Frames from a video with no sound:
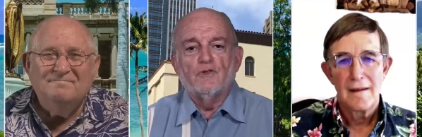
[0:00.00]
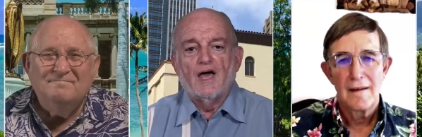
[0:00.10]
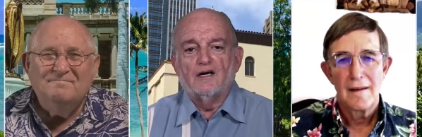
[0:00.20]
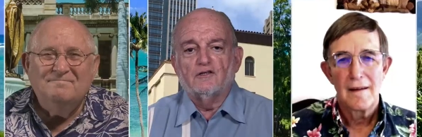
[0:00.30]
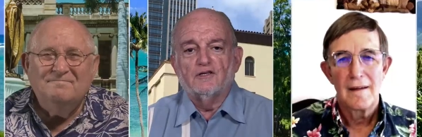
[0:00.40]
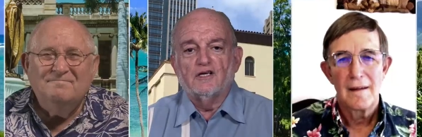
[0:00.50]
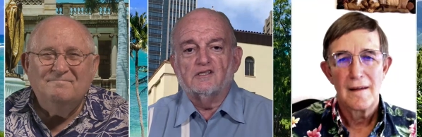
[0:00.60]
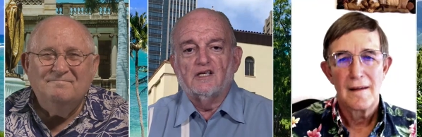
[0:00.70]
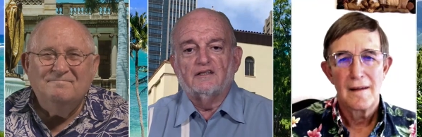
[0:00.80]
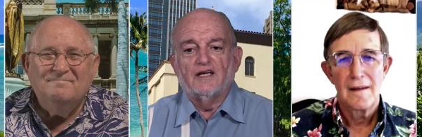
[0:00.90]
Speaker 1: that to the
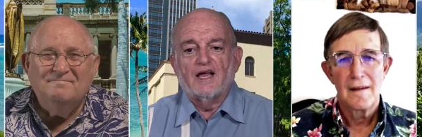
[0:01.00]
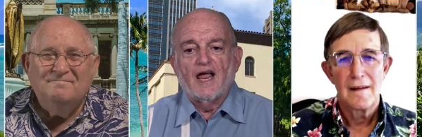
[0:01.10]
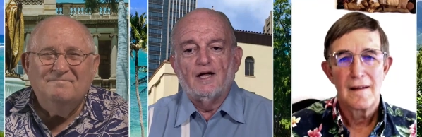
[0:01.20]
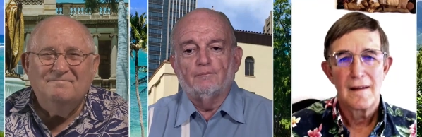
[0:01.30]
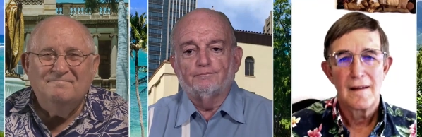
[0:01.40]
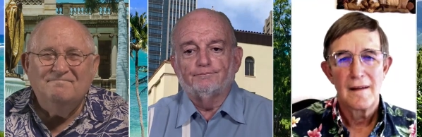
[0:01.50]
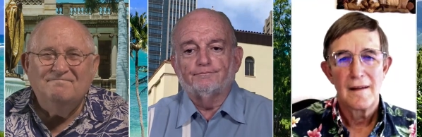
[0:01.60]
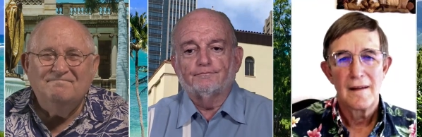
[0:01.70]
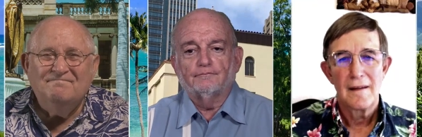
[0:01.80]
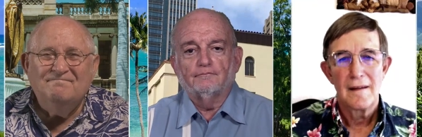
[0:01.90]
extent
Speaker 2: they
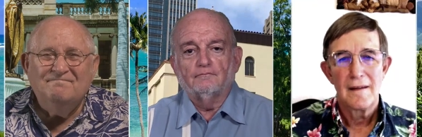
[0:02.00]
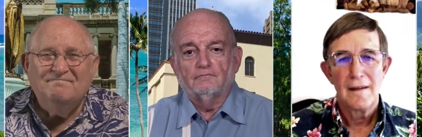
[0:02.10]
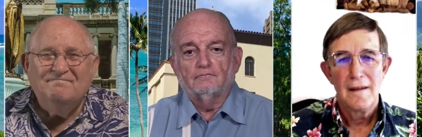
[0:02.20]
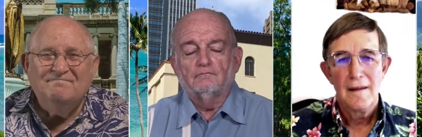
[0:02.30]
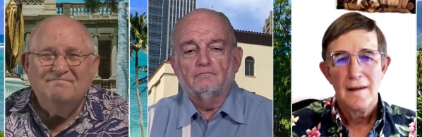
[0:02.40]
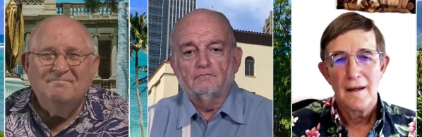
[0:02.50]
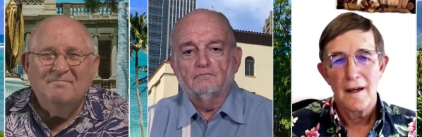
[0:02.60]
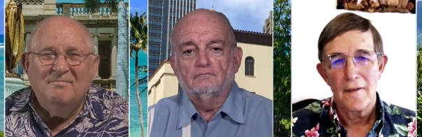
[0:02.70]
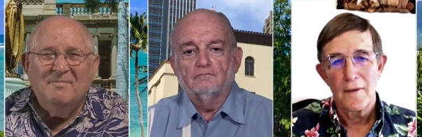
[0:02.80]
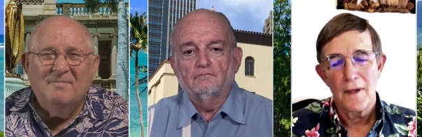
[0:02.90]
can.
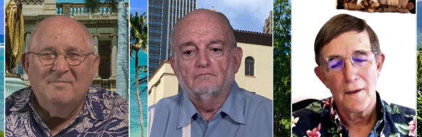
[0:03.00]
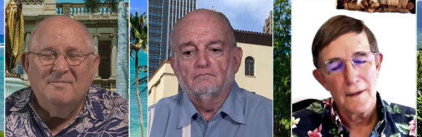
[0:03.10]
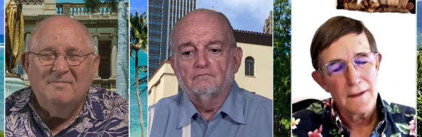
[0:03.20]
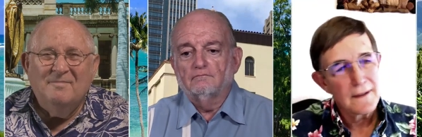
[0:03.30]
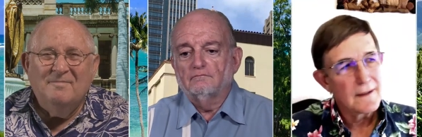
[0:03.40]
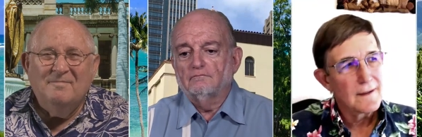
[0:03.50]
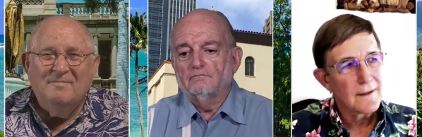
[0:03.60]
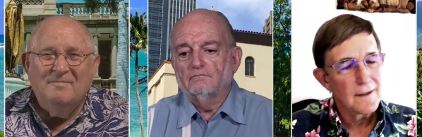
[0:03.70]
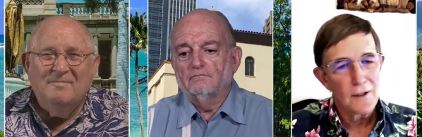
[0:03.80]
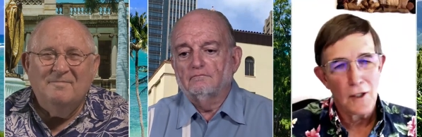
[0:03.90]
Yeah, that,
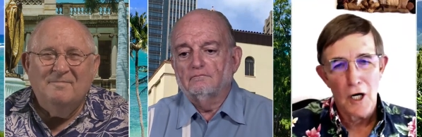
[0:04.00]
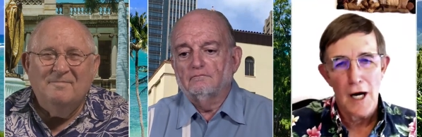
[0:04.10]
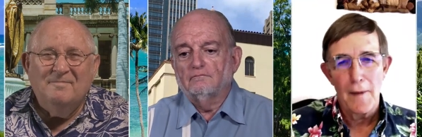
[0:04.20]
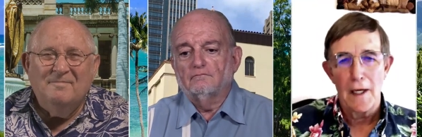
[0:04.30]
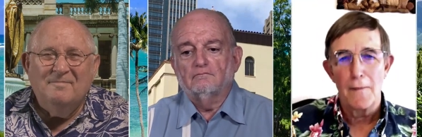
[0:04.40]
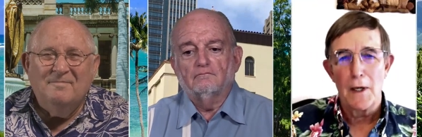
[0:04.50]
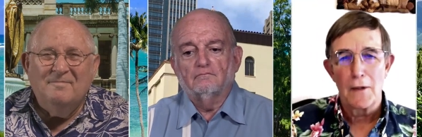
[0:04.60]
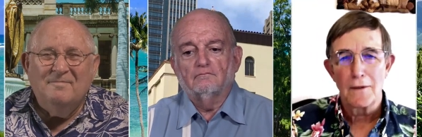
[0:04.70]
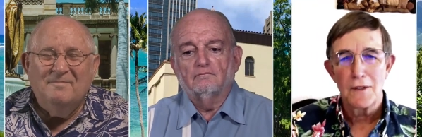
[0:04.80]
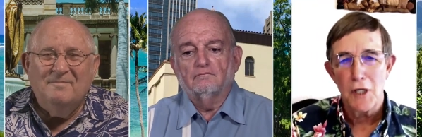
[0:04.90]
uh, your comment
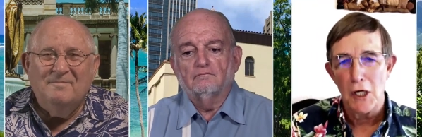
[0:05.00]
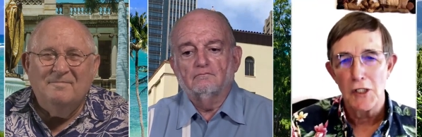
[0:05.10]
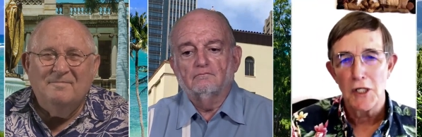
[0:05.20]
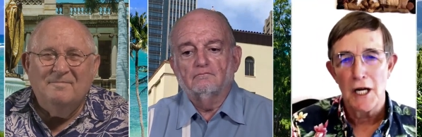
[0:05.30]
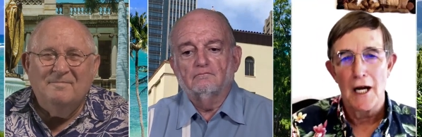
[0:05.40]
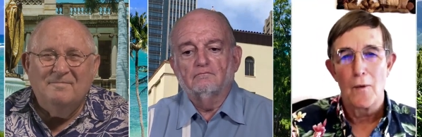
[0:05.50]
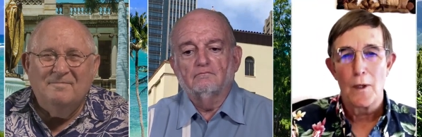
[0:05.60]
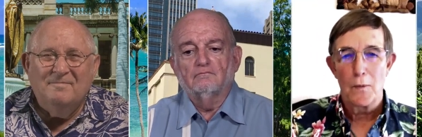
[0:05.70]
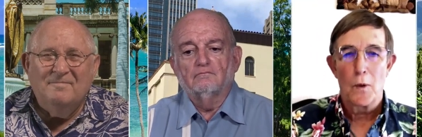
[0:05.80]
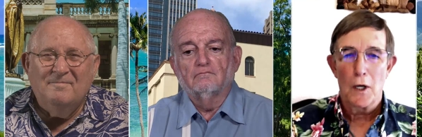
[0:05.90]
about changing how
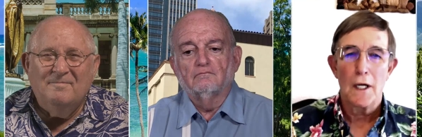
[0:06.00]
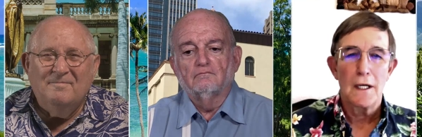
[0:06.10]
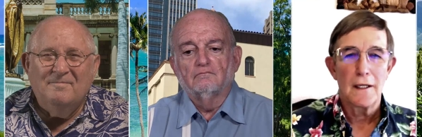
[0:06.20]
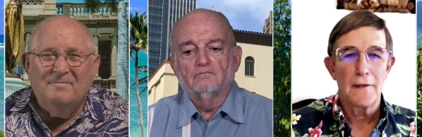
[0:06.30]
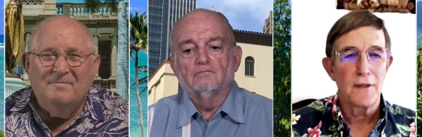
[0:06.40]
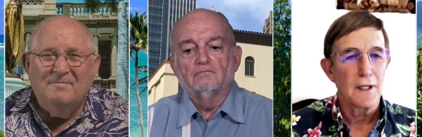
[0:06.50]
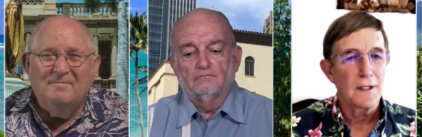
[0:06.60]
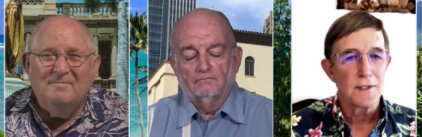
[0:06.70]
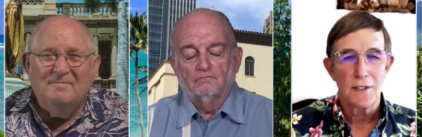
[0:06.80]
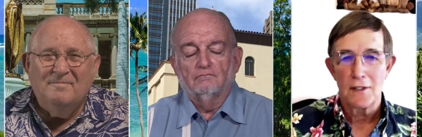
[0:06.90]
we work, I think,
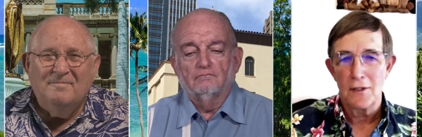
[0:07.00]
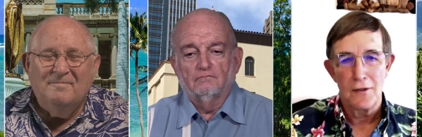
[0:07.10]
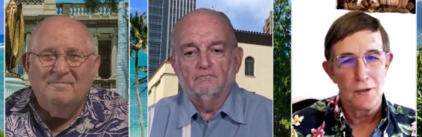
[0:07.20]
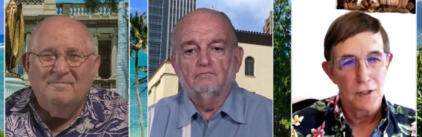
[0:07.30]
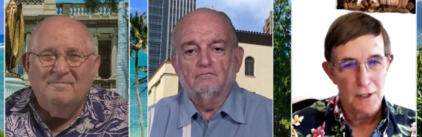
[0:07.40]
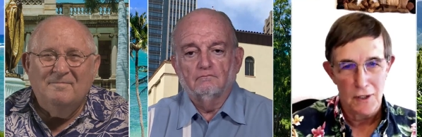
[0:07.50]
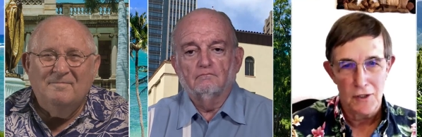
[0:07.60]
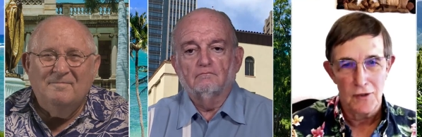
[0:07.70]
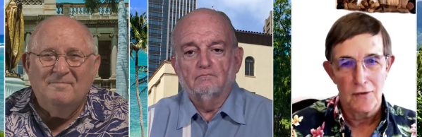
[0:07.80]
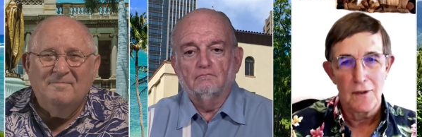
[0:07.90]
is a huge
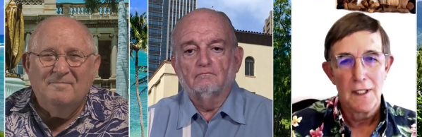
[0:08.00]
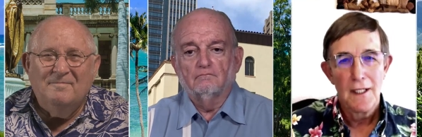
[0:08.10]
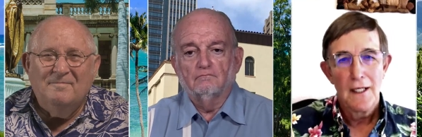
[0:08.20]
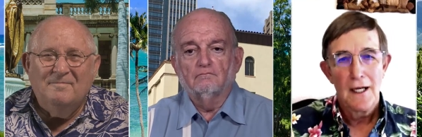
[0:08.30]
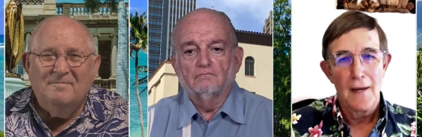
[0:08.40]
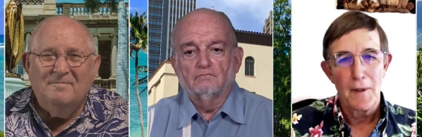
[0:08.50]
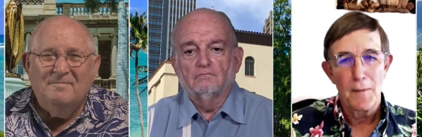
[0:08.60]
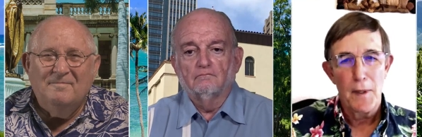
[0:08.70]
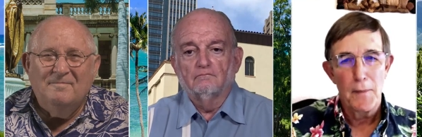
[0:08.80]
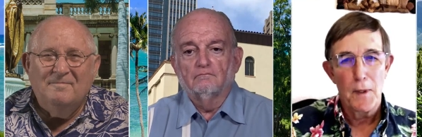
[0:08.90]
issue. I mean,
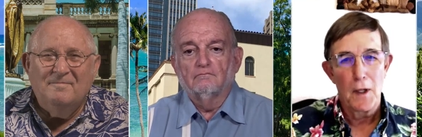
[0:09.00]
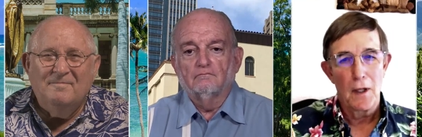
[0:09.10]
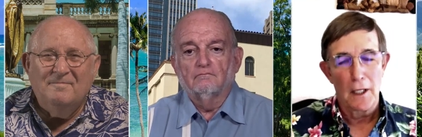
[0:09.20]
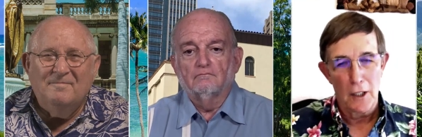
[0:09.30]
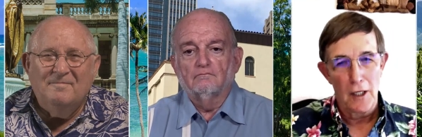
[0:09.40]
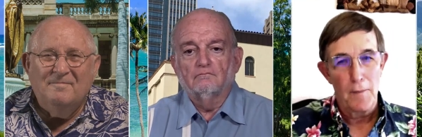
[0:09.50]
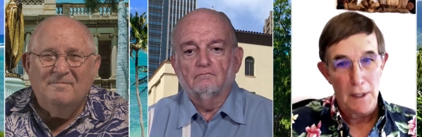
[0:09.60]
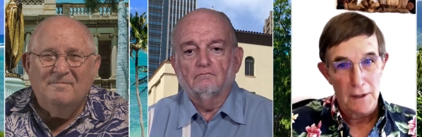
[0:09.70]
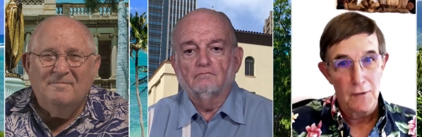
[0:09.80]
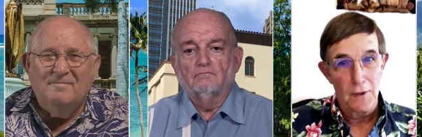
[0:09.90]
people are going to be
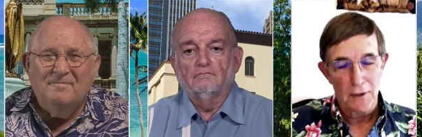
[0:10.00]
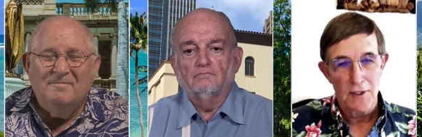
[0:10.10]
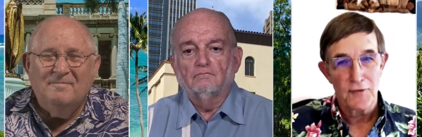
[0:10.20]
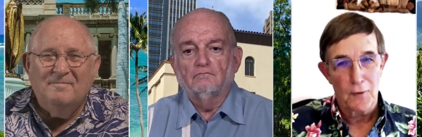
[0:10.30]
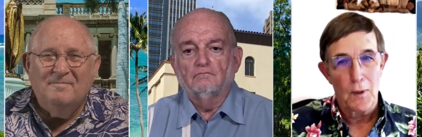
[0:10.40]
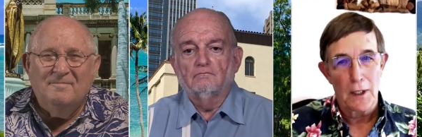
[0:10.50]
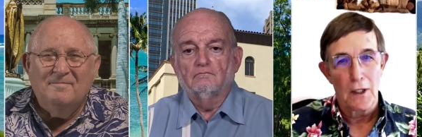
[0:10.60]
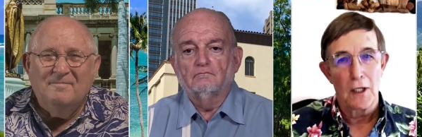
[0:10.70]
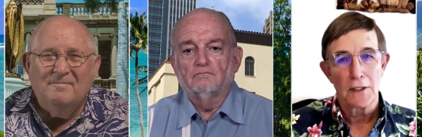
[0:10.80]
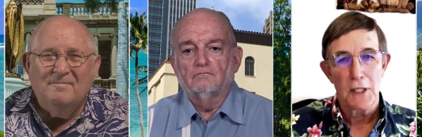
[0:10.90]
doing this for quite a
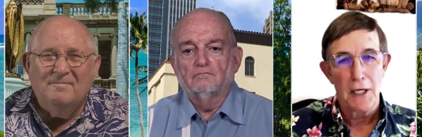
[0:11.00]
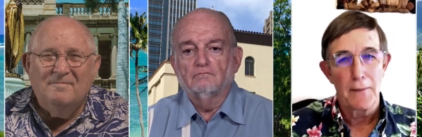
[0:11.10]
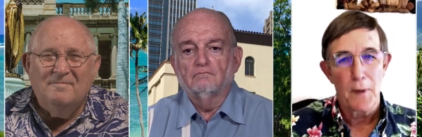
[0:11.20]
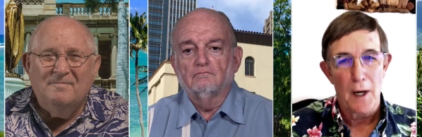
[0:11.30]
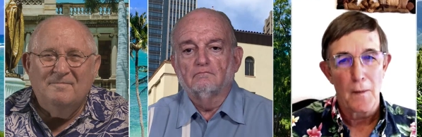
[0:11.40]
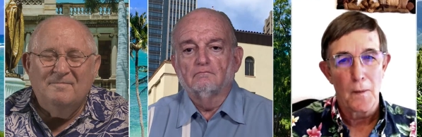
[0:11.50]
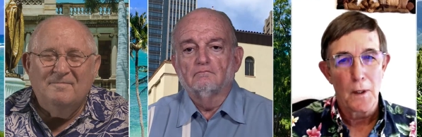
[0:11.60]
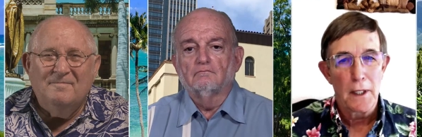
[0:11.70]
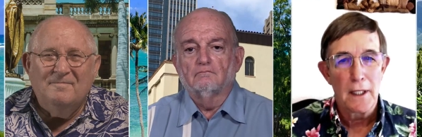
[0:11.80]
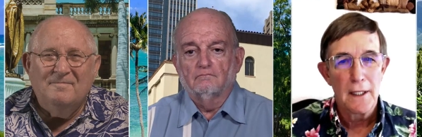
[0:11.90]
long time,
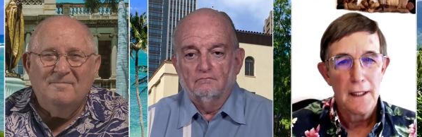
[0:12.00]
probably,